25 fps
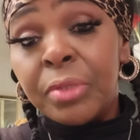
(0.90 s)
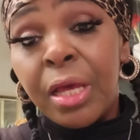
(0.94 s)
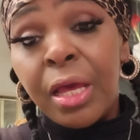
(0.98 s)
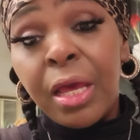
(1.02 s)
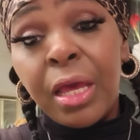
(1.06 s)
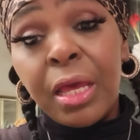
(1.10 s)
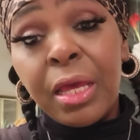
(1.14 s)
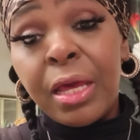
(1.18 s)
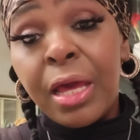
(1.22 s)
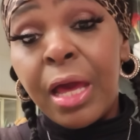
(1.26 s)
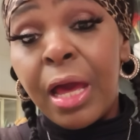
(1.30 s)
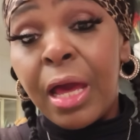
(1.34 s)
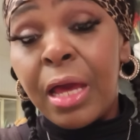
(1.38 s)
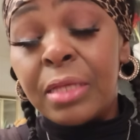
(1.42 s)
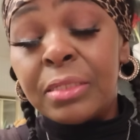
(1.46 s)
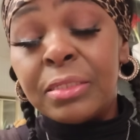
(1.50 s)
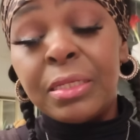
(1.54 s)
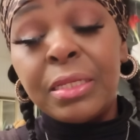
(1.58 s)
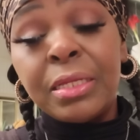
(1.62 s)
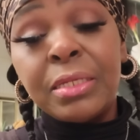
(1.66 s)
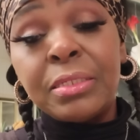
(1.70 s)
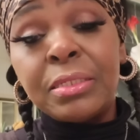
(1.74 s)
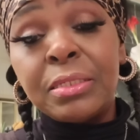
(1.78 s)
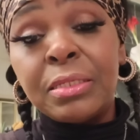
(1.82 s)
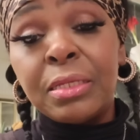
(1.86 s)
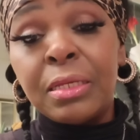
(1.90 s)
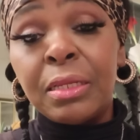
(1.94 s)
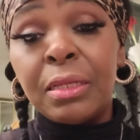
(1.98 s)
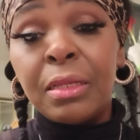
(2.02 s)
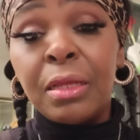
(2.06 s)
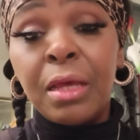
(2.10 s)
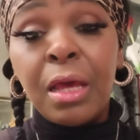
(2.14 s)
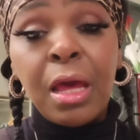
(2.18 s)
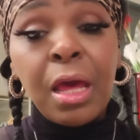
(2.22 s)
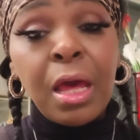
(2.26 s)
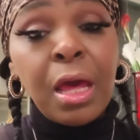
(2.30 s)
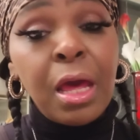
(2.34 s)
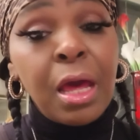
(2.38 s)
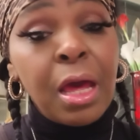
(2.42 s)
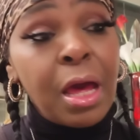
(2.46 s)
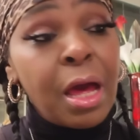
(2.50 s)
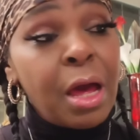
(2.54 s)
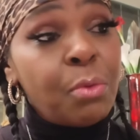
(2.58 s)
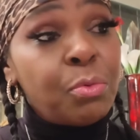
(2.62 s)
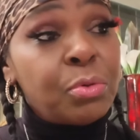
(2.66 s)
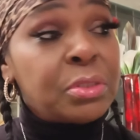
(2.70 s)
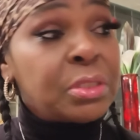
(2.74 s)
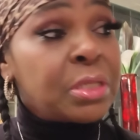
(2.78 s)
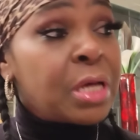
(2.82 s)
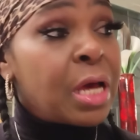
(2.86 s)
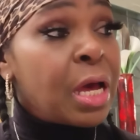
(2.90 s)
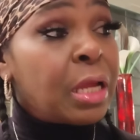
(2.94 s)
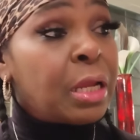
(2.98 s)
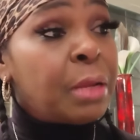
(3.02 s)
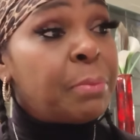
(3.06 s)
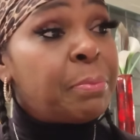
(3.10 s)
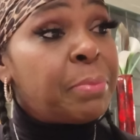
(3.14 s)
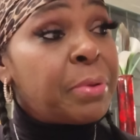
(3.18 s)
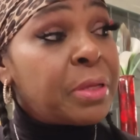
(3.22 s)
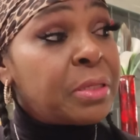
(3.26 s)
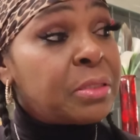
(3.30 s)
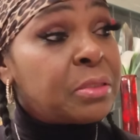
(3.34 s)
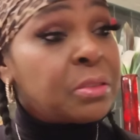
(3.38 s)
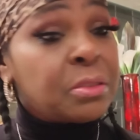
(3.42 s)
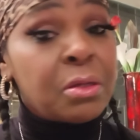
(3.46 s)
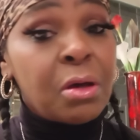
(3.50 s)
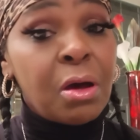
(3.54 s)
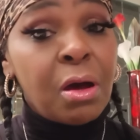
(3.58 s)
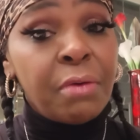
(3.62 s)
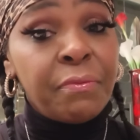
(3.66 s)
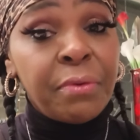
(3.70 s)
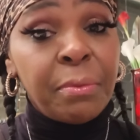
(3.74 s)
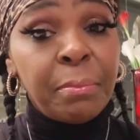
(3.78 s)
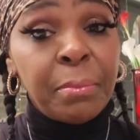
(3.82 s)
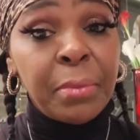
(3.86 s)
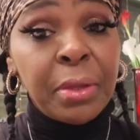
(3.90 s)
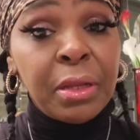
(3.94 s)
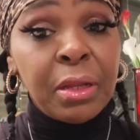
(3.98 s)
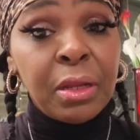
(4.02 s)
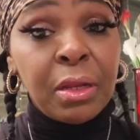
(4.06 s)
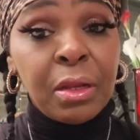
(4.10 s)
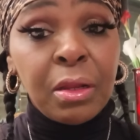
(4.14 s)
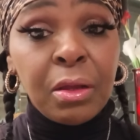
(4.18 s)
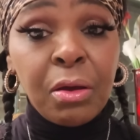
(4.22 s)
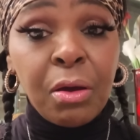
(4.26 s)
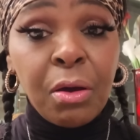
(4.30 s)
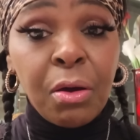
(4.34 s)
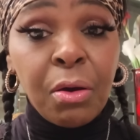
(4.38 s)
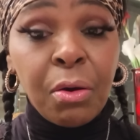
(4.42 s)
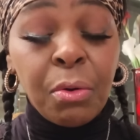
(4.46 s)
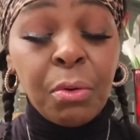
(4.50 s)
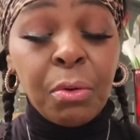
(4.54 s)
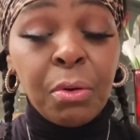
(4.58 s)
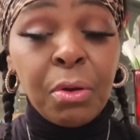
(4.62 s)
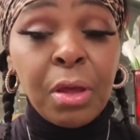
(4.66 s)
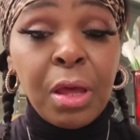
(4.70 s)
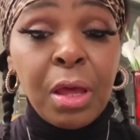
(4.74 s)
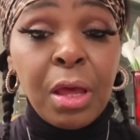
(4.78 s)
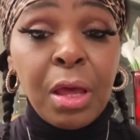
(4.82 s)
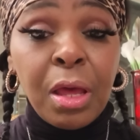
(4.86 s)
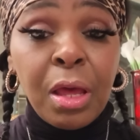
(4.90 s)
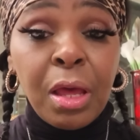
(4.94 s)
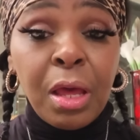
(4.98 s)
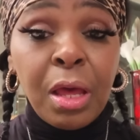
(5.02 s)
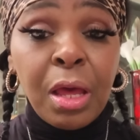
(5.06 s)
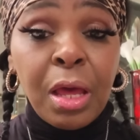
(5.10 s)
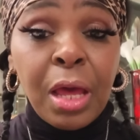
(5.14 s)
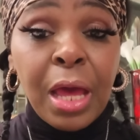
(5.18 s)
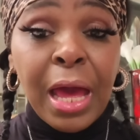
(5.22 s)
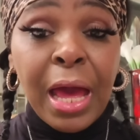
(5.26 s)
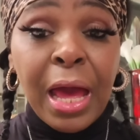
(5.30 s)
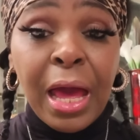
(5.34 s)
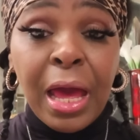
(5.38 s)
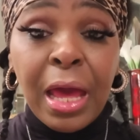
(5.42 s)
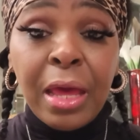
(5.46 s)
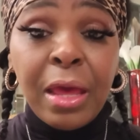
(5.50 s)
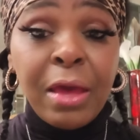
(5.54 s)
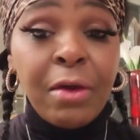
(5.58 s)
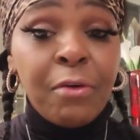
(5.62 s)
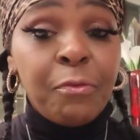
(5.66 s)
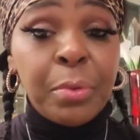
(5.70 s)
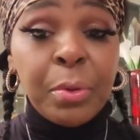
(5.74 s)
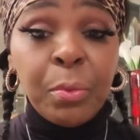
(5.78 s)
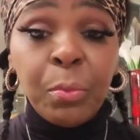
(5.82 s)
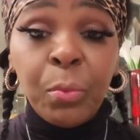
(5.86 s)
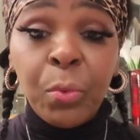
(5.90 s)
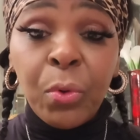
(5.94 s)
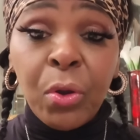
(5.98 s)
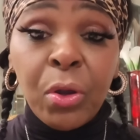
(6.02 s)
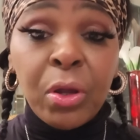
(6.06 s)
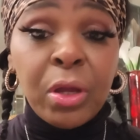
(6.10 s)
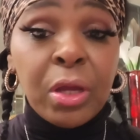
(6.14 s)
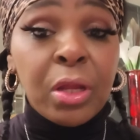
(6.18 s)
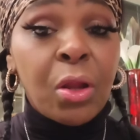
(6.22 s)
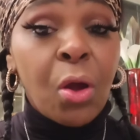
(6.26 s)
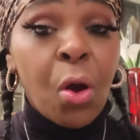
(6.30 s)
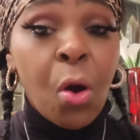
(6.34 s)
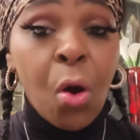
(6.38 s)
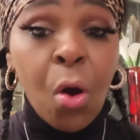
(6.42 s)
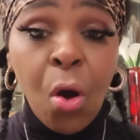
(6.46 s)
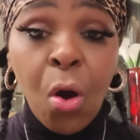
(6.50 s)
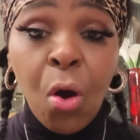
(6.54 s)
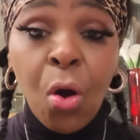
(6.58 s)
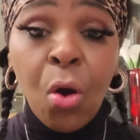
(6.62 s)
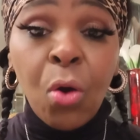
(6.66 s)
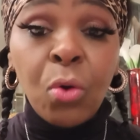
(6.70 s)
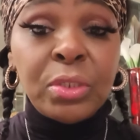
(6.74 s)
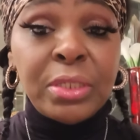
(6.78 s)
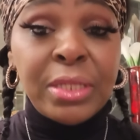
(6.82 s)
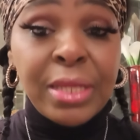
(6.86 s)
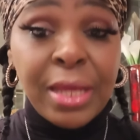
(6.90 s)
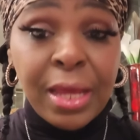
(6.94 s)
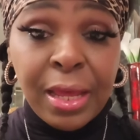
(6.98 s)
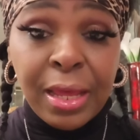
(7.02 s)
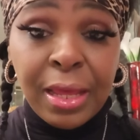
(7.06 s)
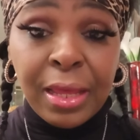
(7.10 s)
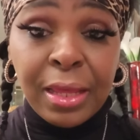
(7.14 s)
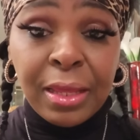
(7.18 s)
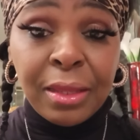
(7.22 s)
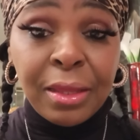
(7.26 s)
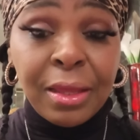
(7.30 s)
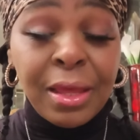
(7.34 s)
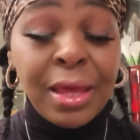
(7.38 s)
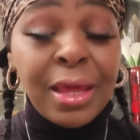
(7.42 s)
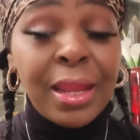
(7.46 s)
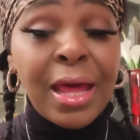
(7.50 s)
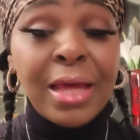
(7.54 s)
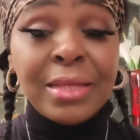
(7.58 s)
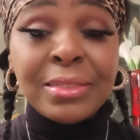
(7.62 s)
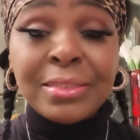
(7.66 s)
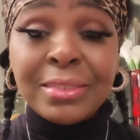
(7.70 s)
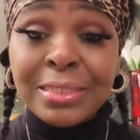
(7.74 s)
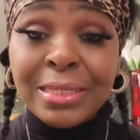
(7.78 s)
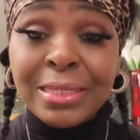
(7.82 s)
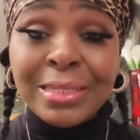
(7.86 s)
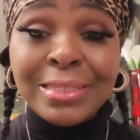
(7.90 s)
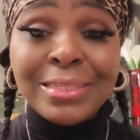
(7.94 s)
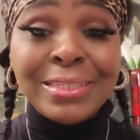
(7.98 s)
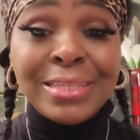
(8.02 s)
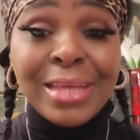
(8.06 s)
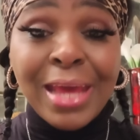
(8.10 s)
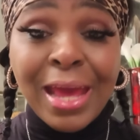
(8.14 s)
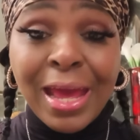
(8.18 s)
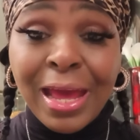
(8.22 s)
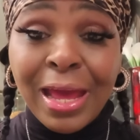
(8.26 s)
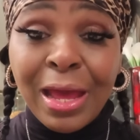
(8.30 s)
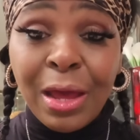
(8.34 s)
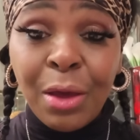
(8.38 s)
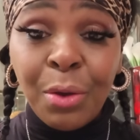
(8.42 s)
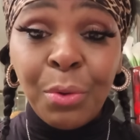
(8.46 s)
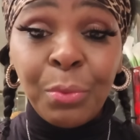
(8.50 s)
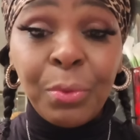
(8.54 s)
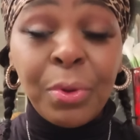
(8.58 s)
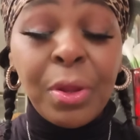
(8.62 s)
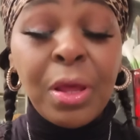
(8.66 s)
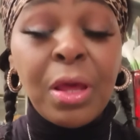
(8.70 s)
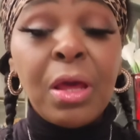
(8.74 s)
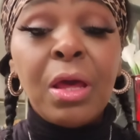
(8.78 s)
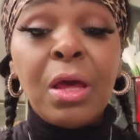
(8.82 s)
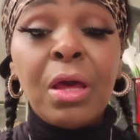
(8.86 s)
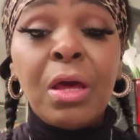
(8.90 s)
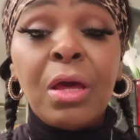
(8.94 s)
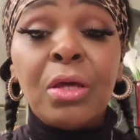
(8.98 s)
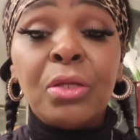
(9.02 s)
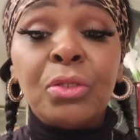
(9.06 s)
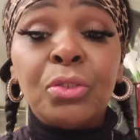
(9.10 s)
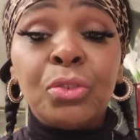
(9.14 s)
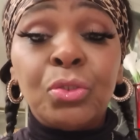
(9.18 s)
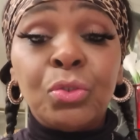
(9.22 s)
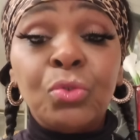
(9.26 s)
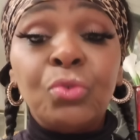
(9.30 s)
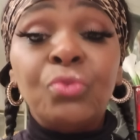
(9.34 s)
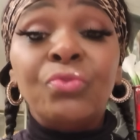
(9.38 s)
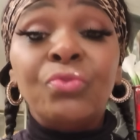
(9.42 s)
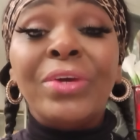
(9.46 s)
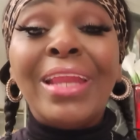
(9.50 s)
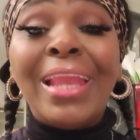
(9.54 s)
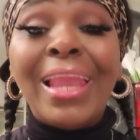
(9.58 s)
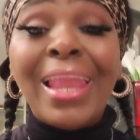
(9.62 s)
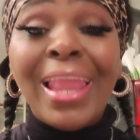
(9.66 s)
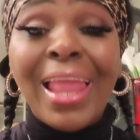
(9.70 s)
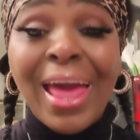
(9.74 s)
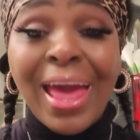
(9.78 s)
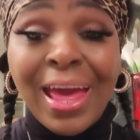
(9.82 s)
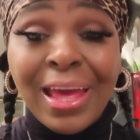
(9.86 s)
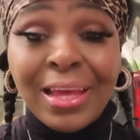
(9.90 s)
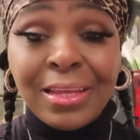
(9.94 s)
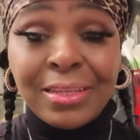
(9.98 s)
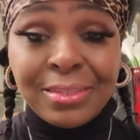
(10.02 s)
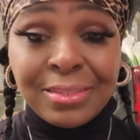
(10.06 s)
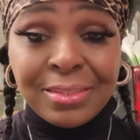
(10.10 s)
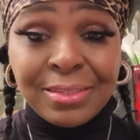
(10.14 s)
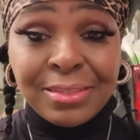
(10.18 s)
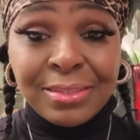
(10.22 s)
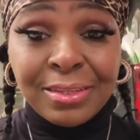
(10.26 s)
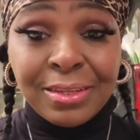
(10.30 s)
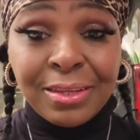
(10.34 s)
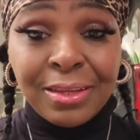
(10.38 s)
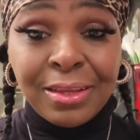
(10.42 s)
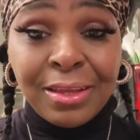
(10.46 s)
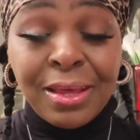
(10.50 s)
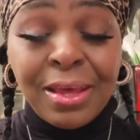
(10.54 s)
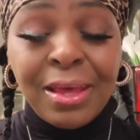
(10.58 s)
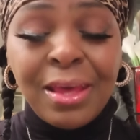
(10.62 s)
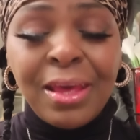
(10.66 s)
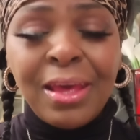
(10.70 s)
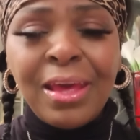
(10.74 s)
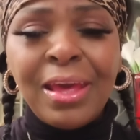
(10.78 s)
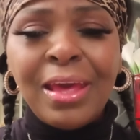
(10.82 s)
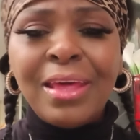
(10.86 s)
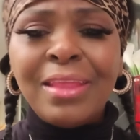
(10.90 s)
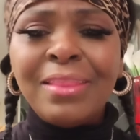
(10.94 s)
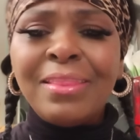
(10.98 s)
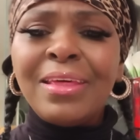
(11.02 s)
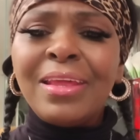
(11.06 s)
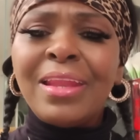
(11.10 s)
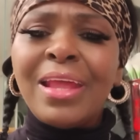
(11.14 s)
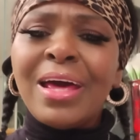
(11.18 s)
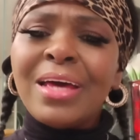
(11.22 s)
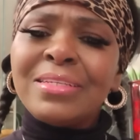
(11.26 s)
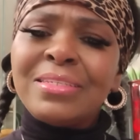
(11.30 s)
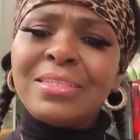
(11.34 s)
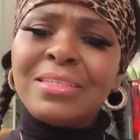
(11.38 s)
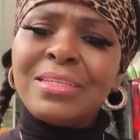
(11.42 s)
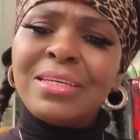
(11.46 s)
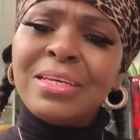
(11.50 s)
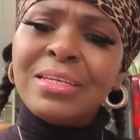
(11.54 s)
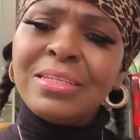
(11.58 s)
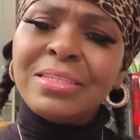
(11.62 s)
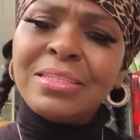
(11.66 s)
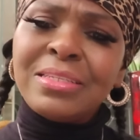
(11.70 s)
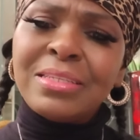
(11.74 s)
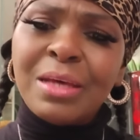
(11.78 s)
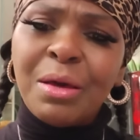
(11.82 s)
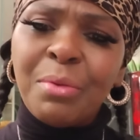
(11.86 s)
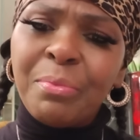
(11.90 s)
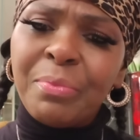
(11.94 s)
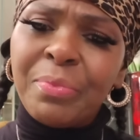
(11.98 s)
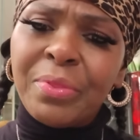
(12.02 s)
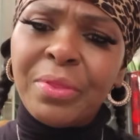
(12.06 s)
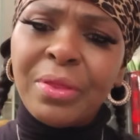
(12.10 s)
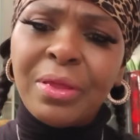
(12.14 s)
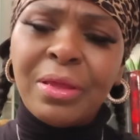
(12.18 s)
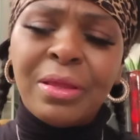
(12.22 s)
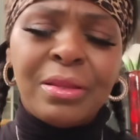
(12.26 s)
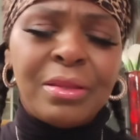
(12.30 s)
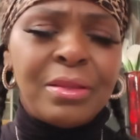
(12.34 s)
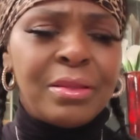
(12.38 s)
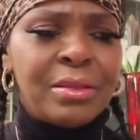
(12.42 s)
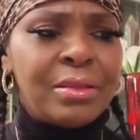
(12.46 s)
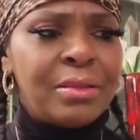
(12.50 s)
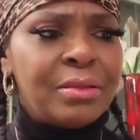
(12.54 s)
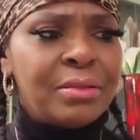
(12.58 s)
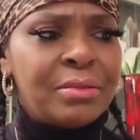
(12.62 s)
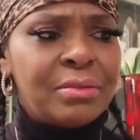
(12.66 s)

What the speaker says: Hey guys, listen, I was kind of pissed off a minute ago. I have been working all day and I sit down to relax and then I see something.